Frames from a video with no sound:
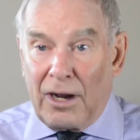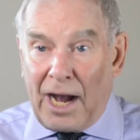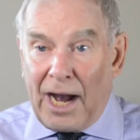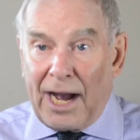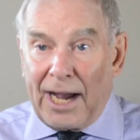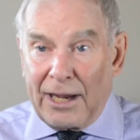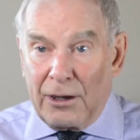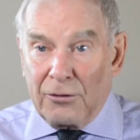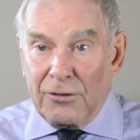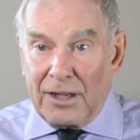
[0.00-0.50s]

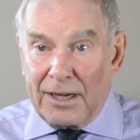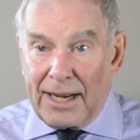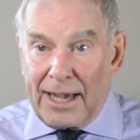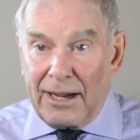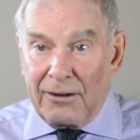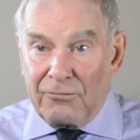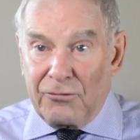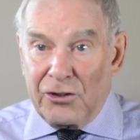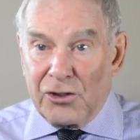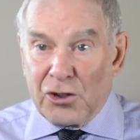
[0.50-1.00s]
higher than
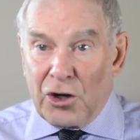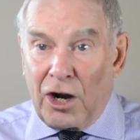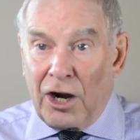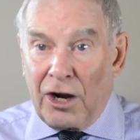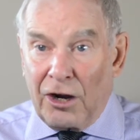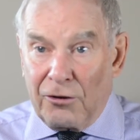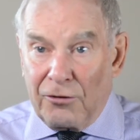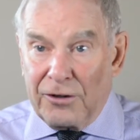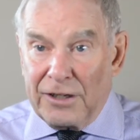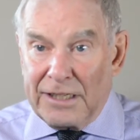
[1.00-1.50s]
average
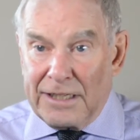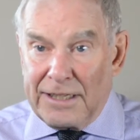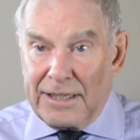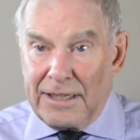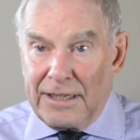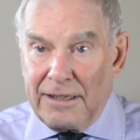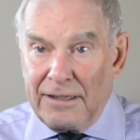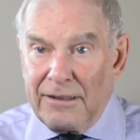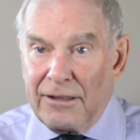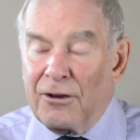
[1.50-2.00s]
R&D.